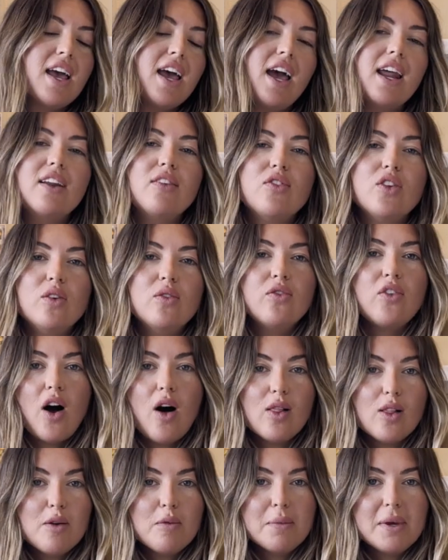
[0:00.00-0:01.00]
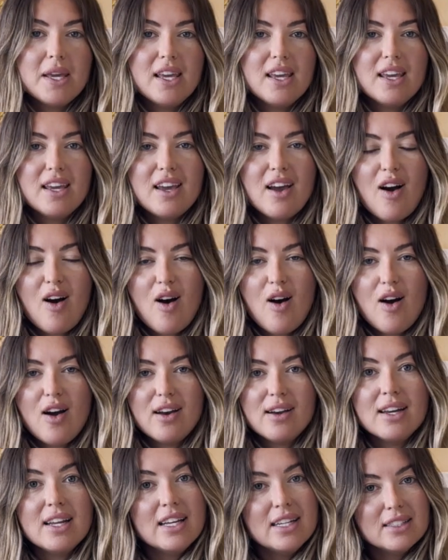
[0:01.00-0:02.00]
And if you follow me
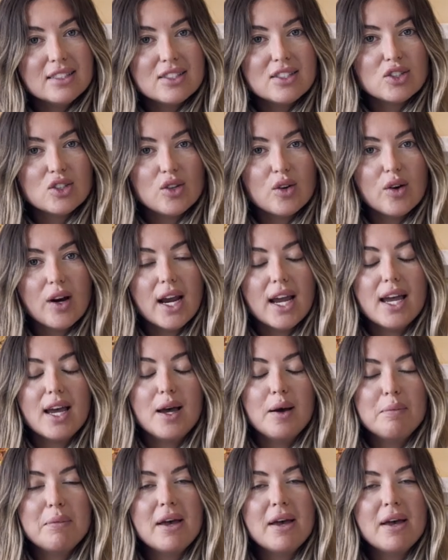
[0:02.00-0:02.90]
on Instagram,